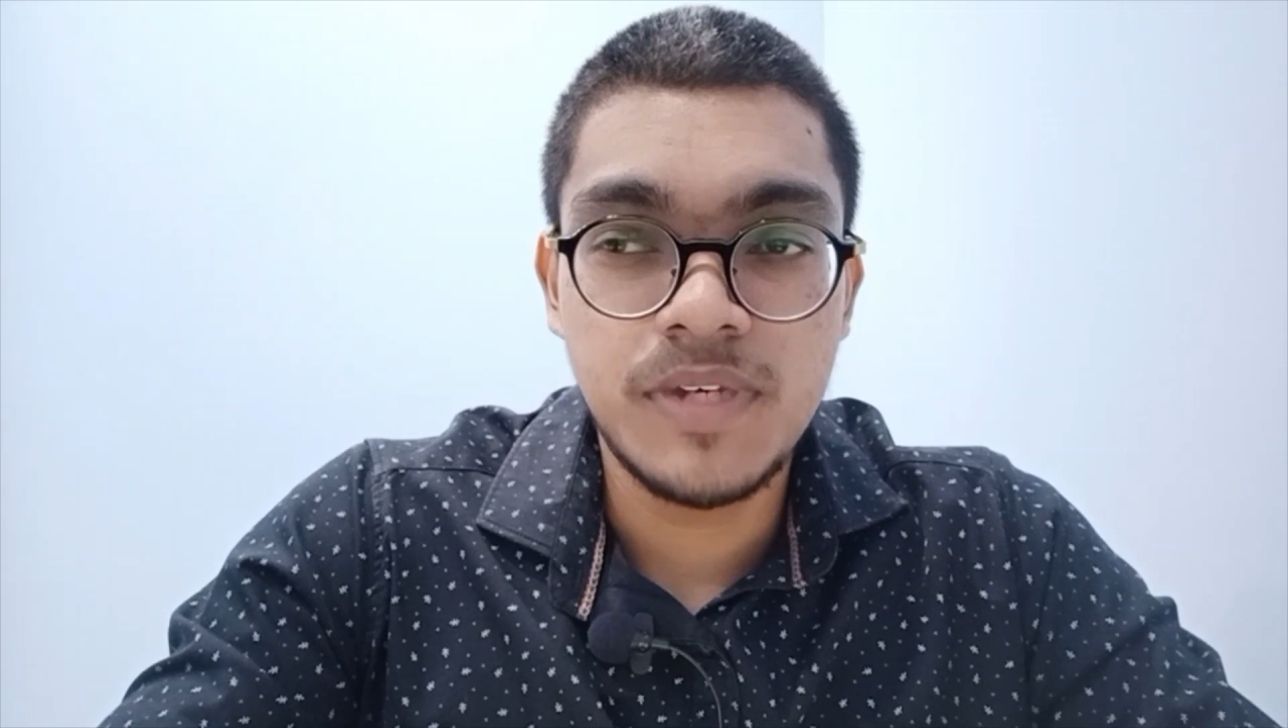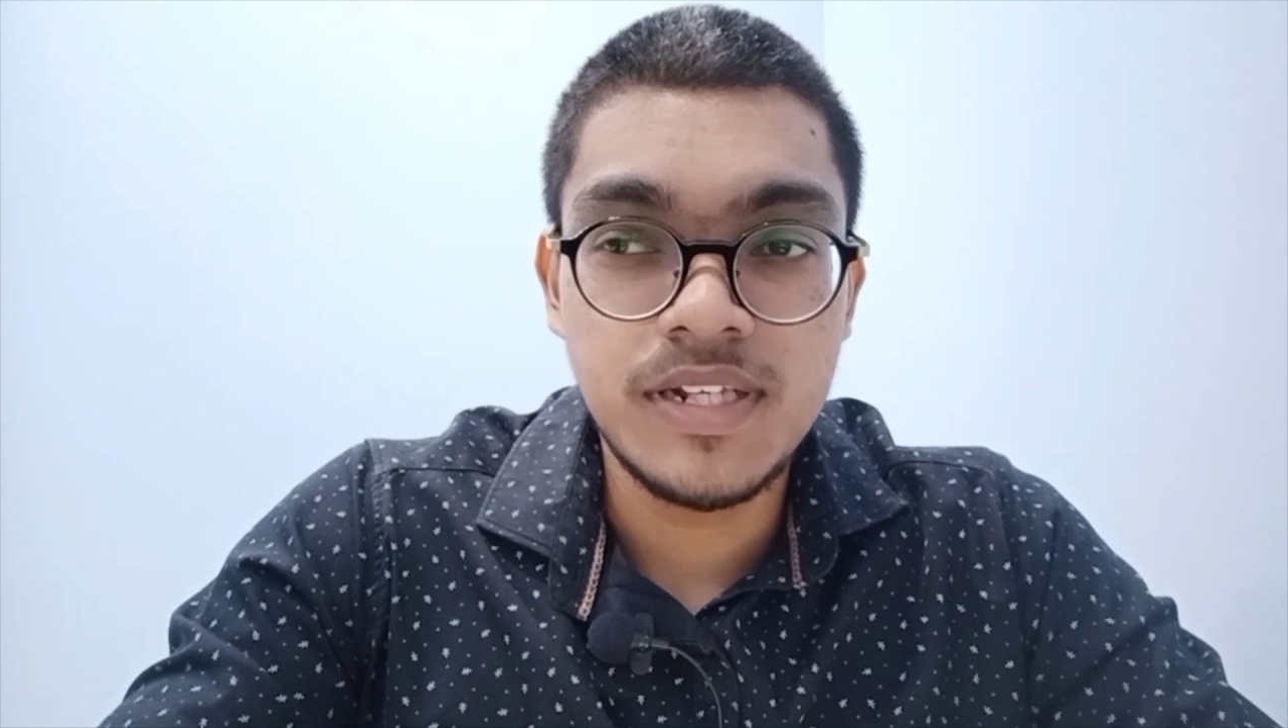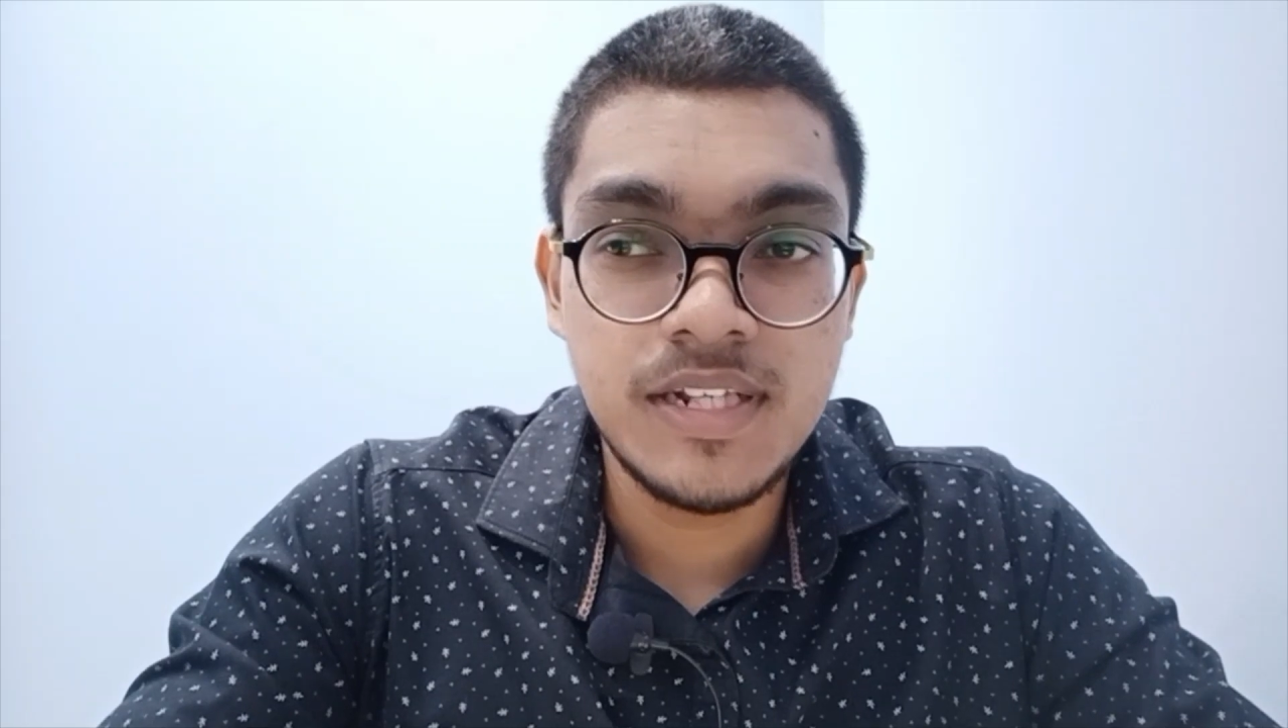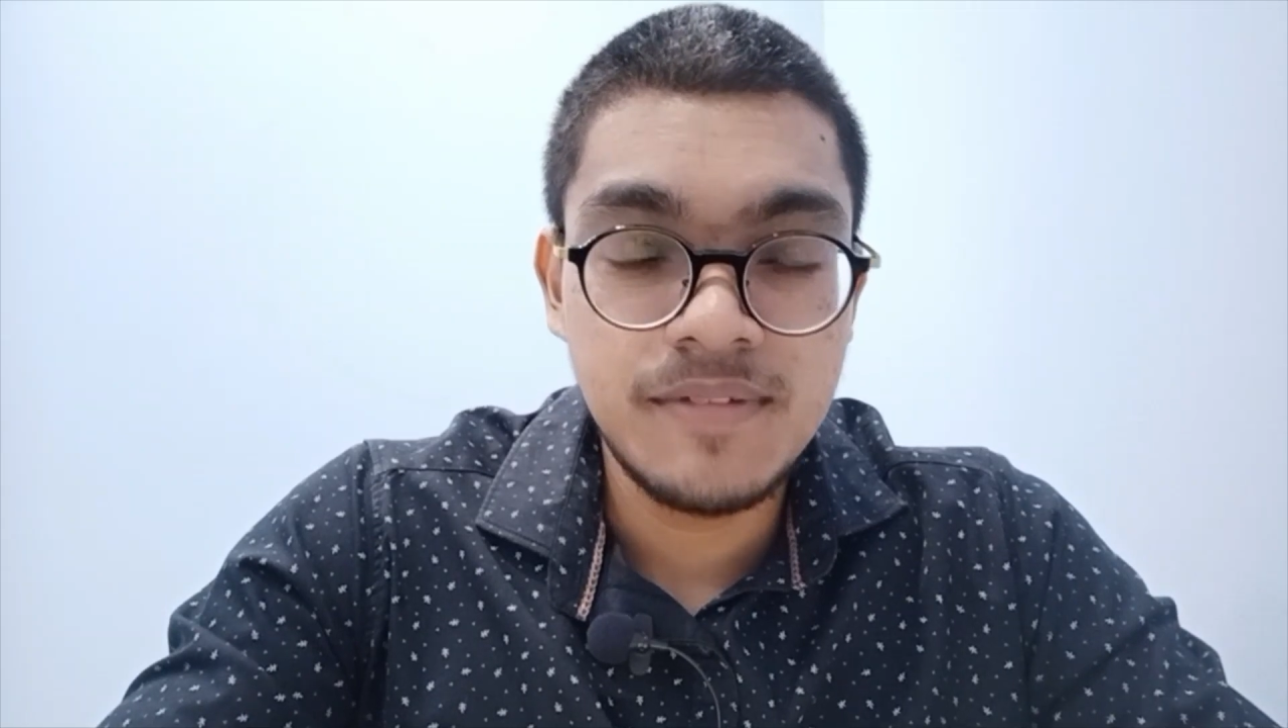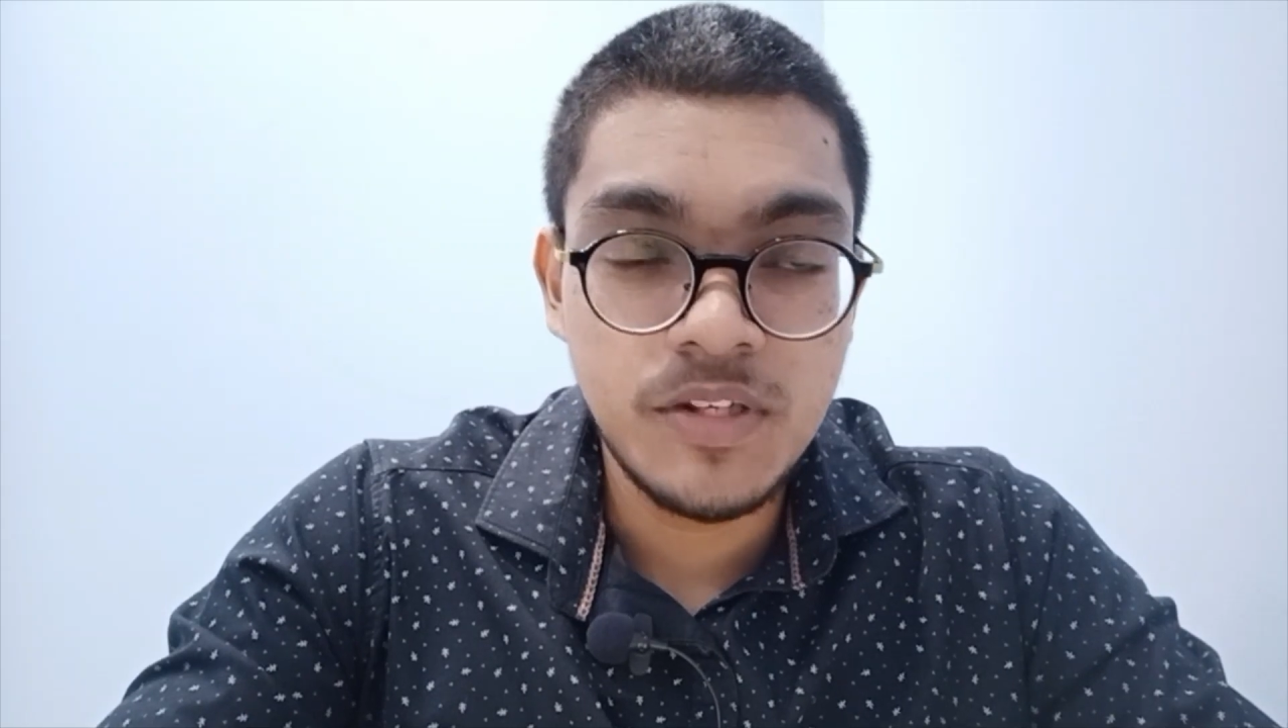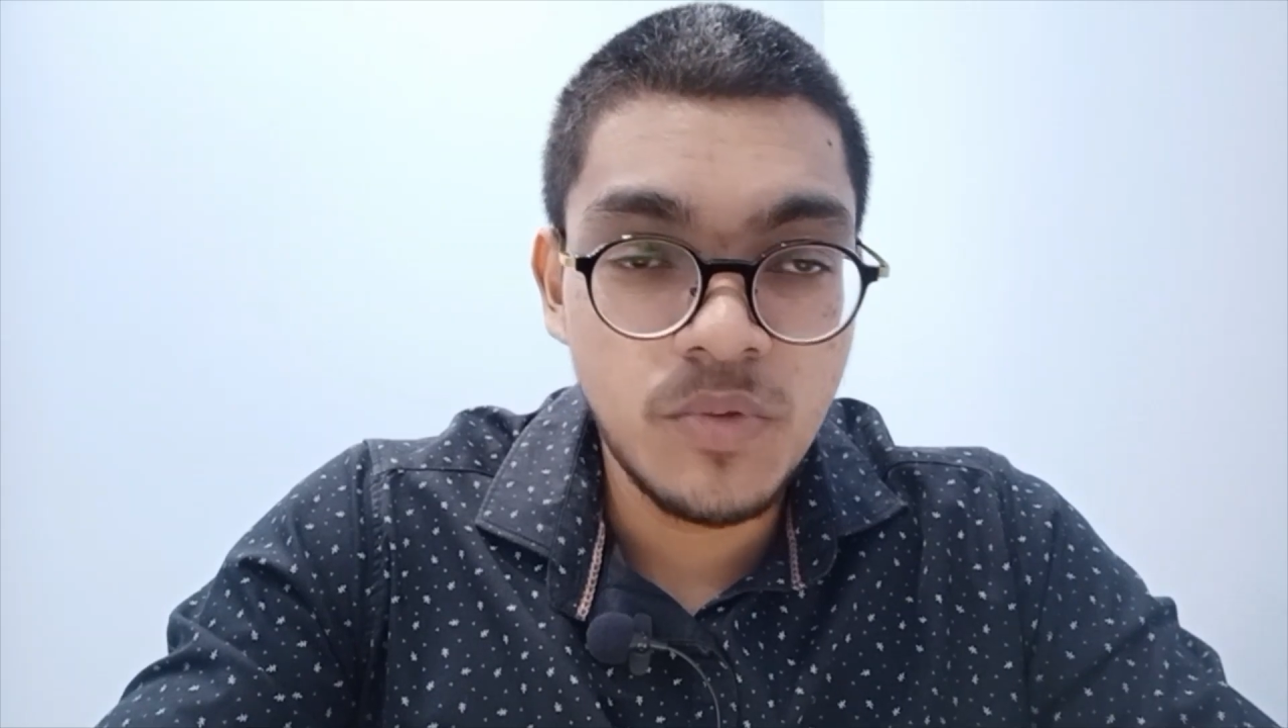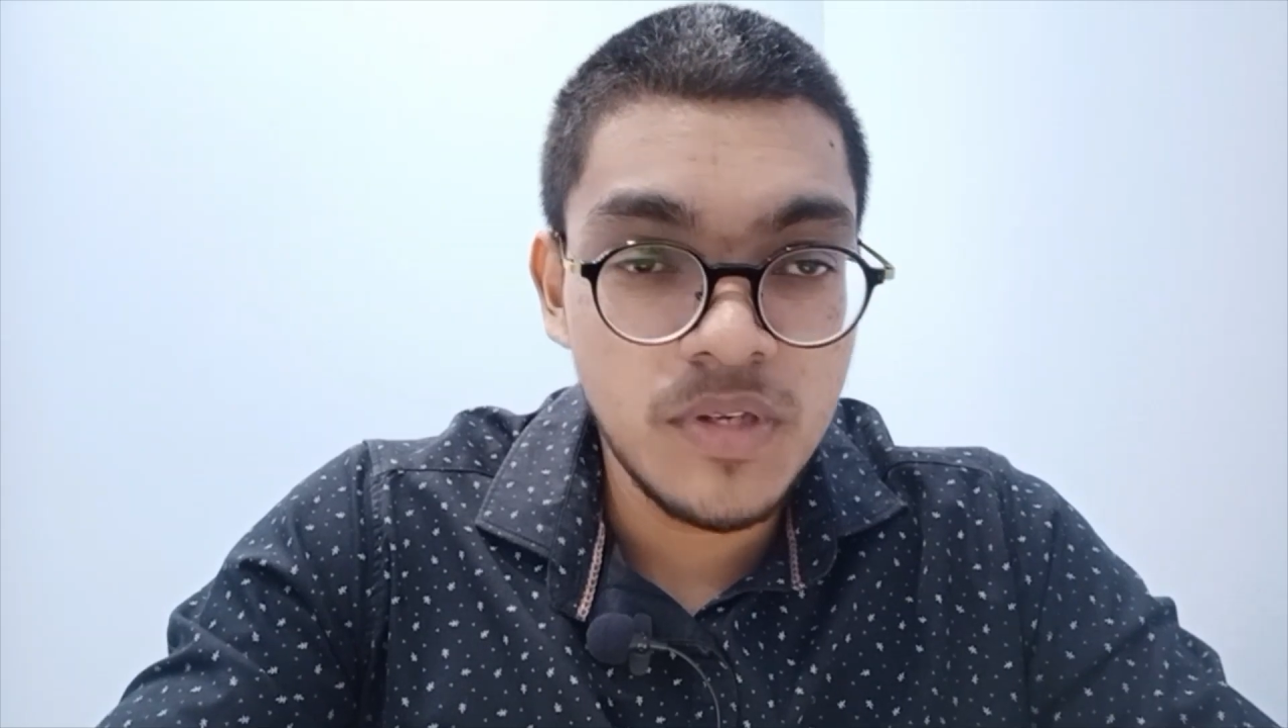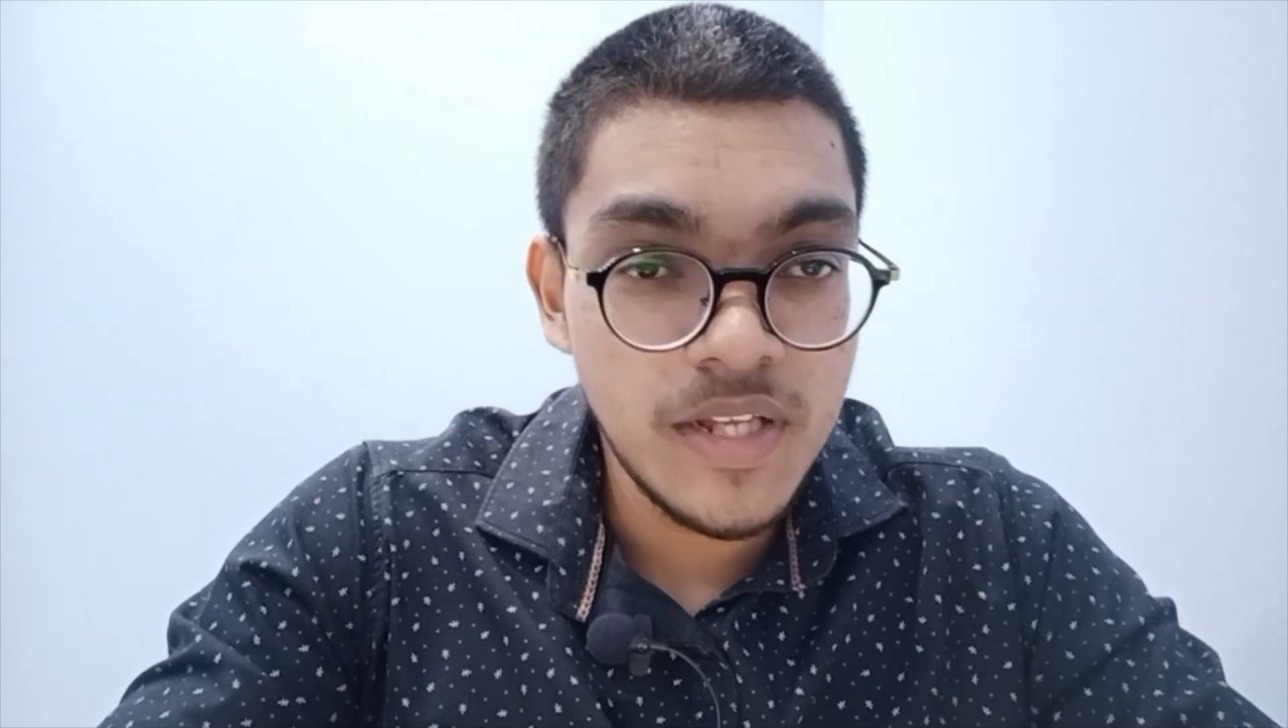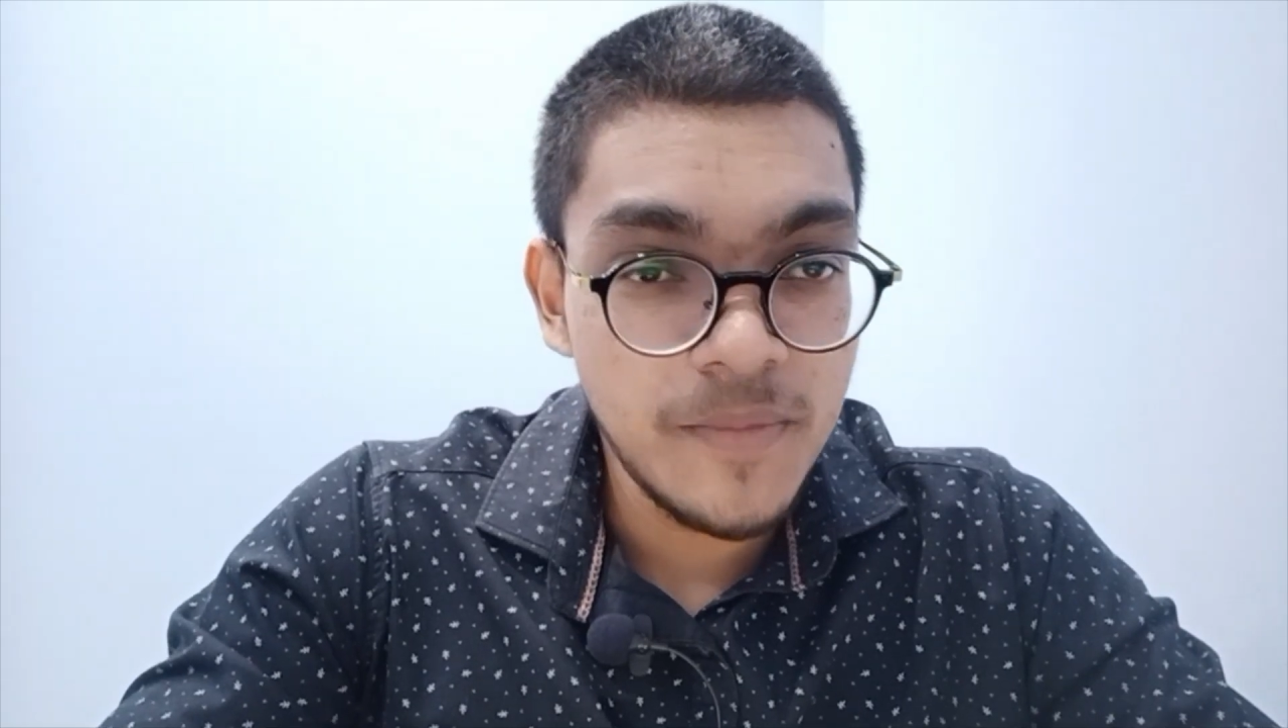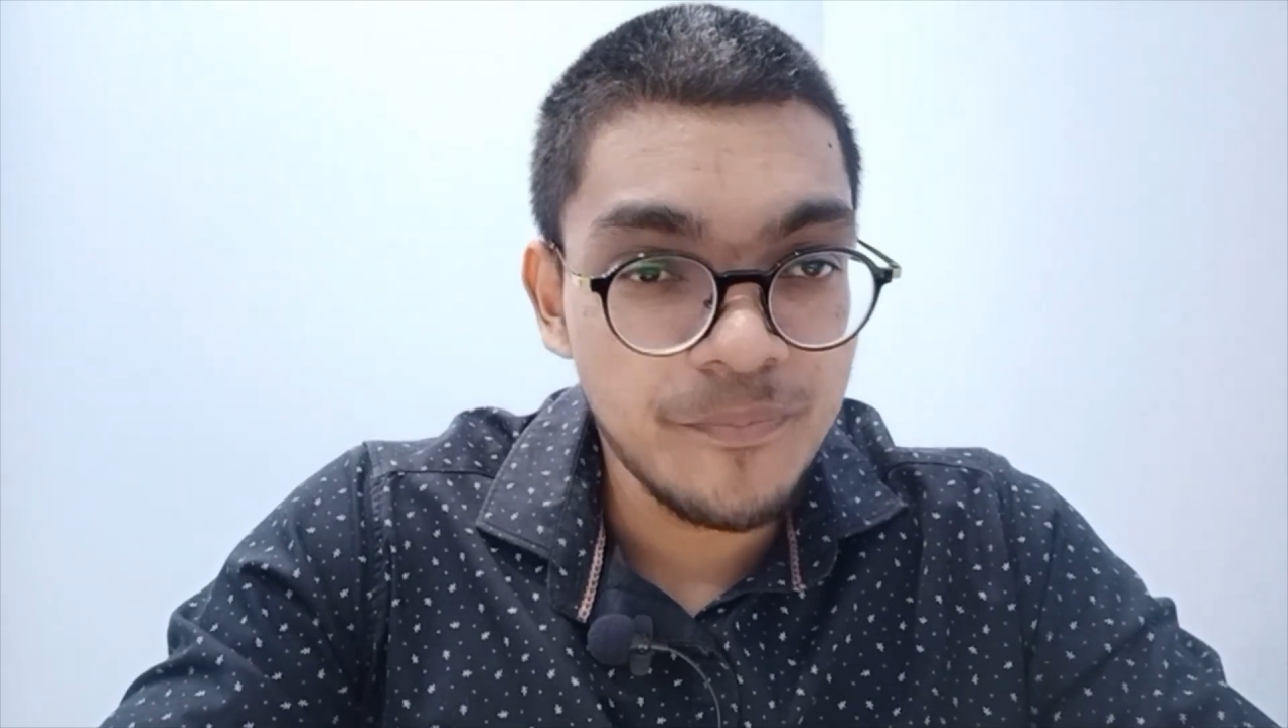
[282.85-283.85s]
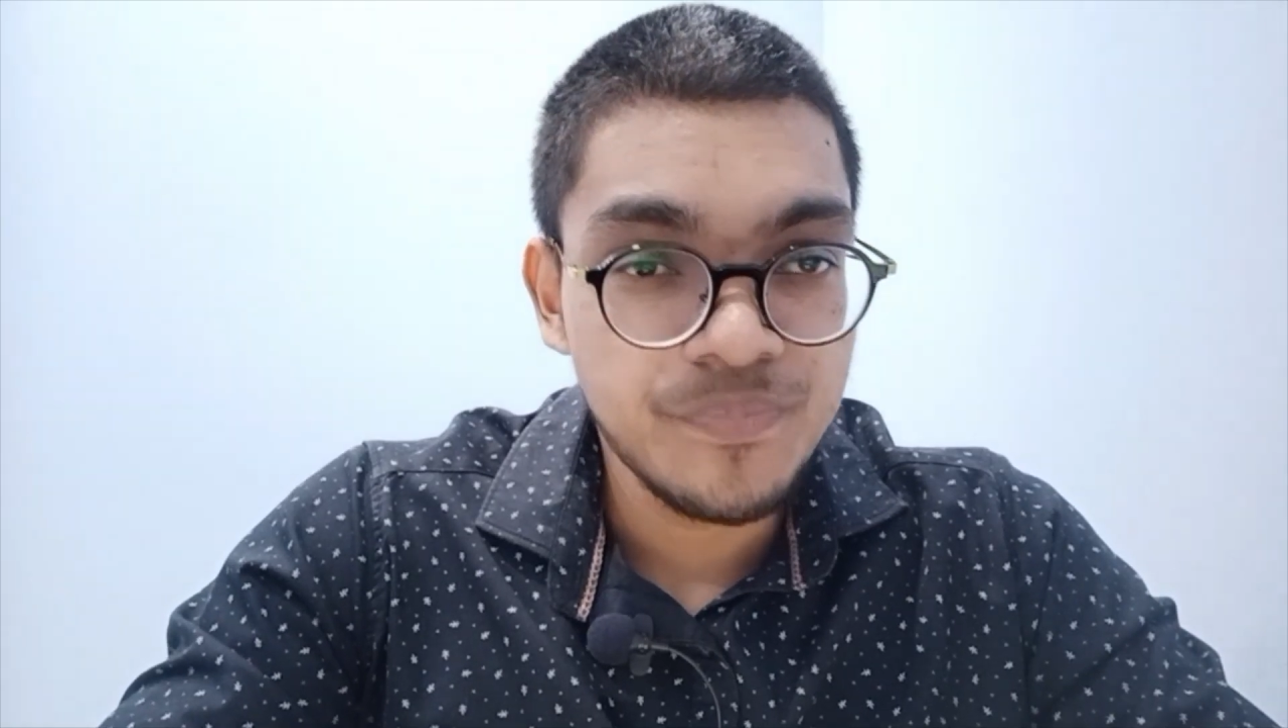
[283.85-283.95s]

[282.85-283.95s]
individually